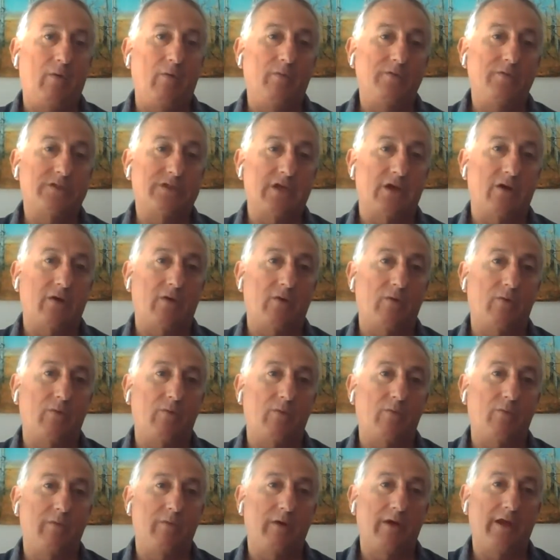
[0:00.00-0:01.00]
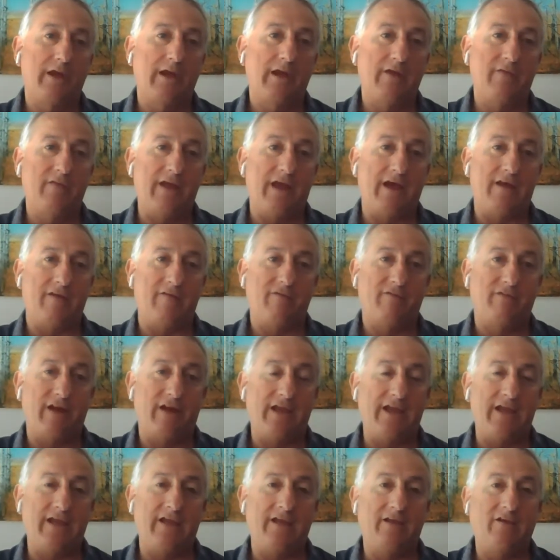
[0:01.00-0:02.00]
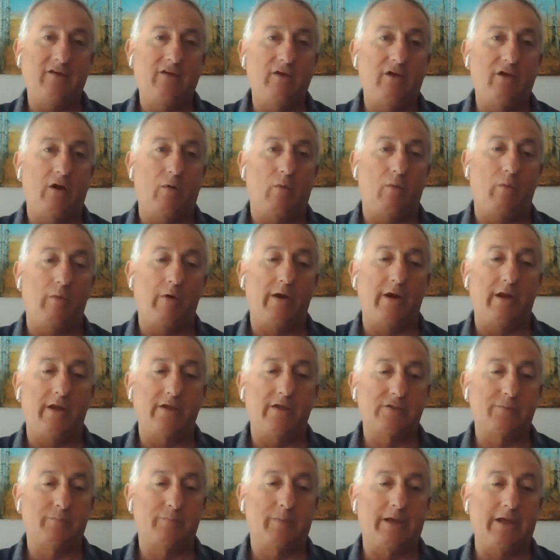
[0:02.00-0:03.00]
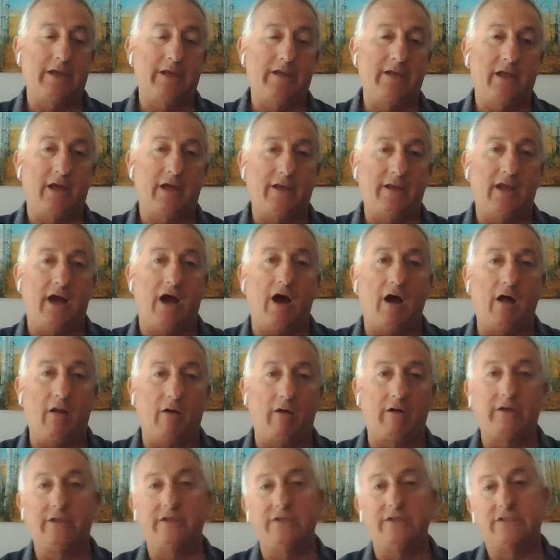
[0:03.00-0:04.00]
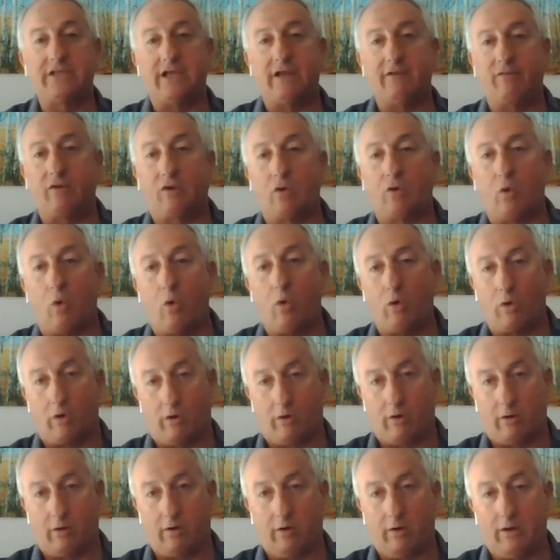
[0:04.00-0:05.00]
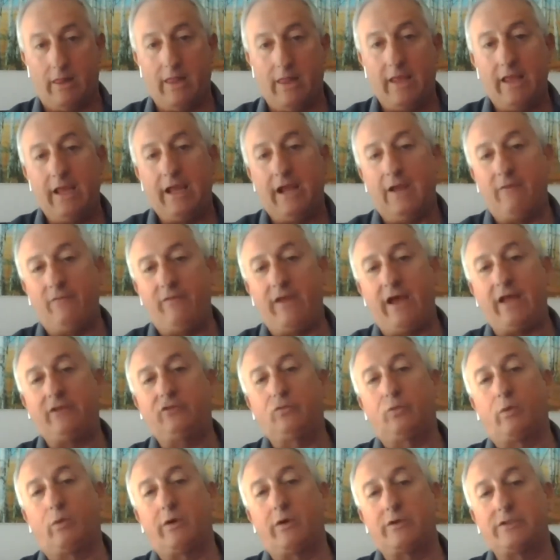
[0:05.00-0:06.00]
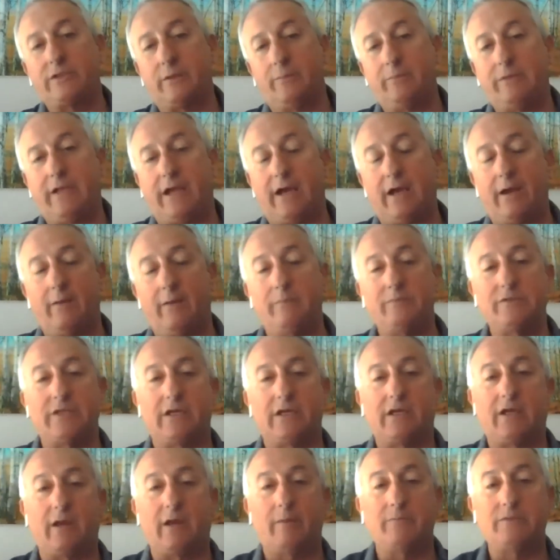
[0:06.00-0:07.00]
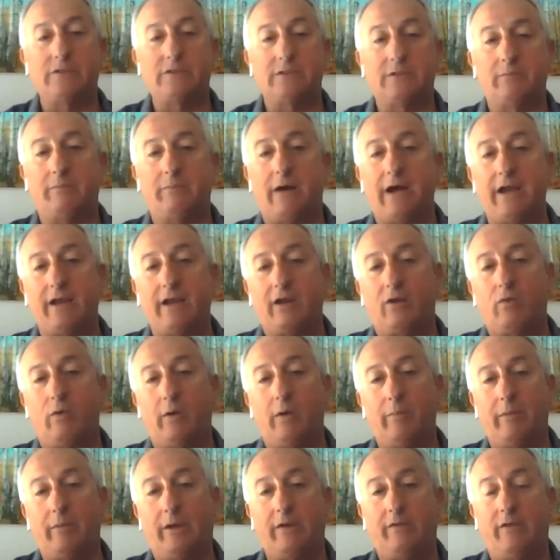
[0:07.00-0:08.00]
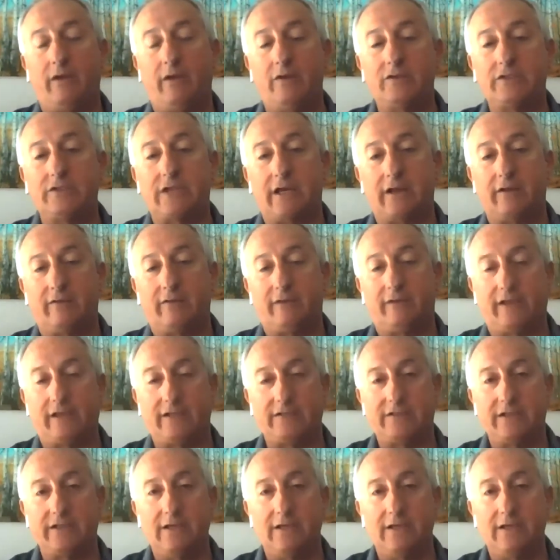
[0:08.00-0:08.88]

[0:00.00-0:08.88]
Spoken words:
so in that vein, you don't want to spend $1 to save a quarter. And that's where sometimes it comes into buying equipment and those kind of things.